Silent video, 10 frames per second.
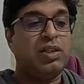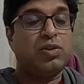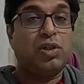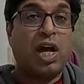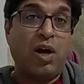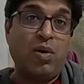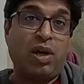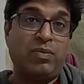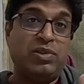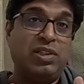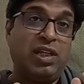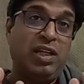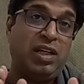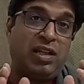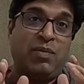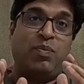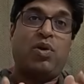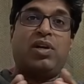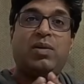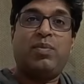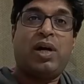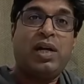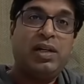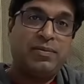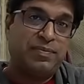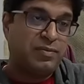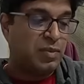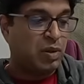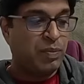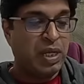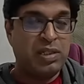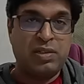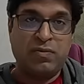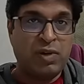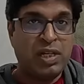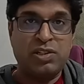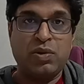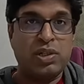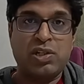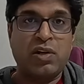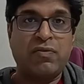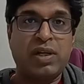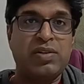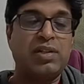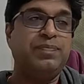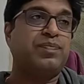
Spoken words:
So now comes the important part. Based one is duration of action.